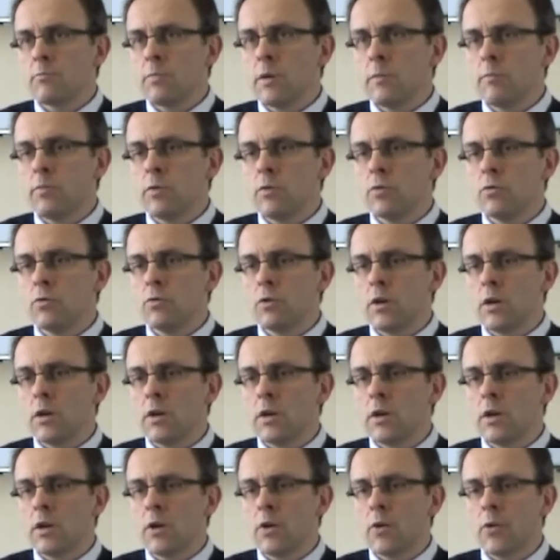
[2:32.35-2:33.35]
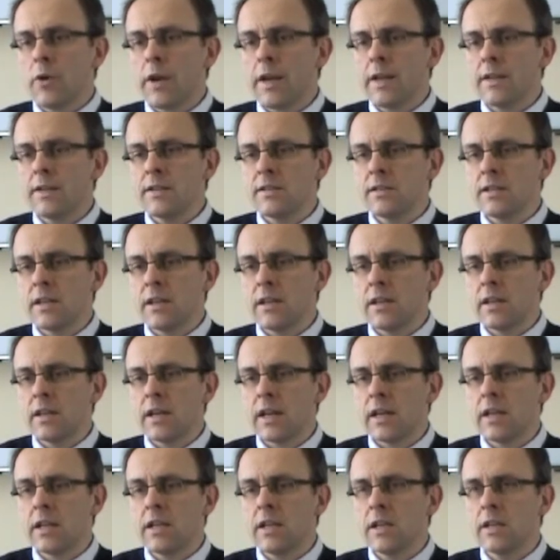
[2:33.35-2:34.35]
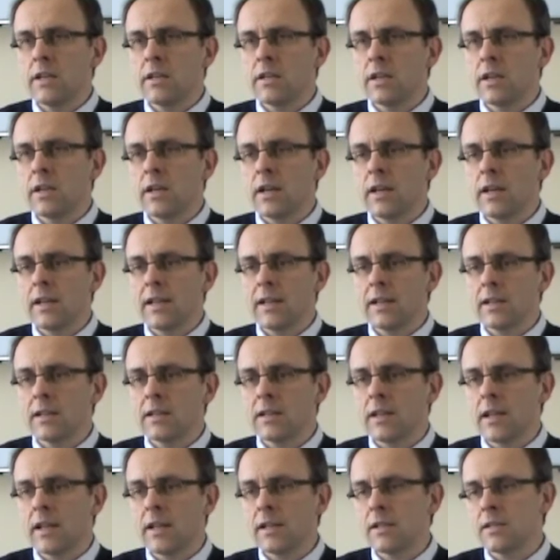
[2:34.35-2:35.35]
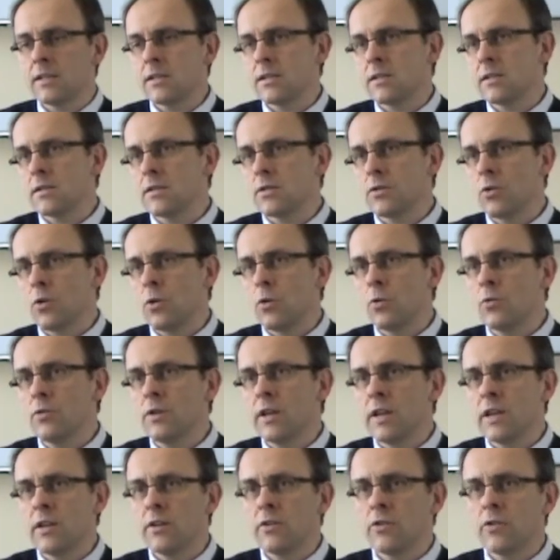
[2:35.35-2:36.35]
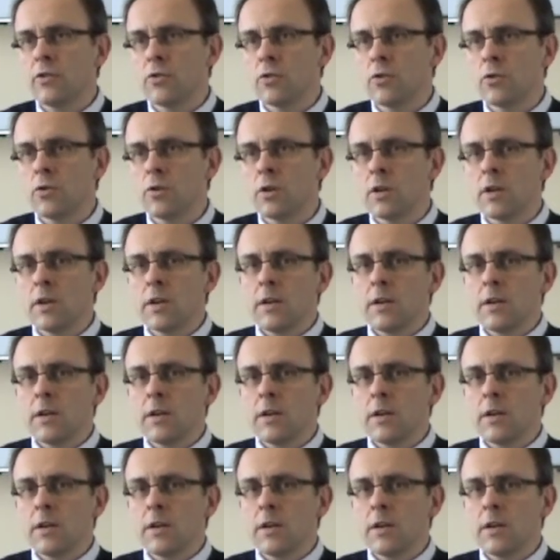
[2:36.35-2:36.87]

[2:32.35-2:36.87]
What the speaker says: People who are grazing and eating little things all day through,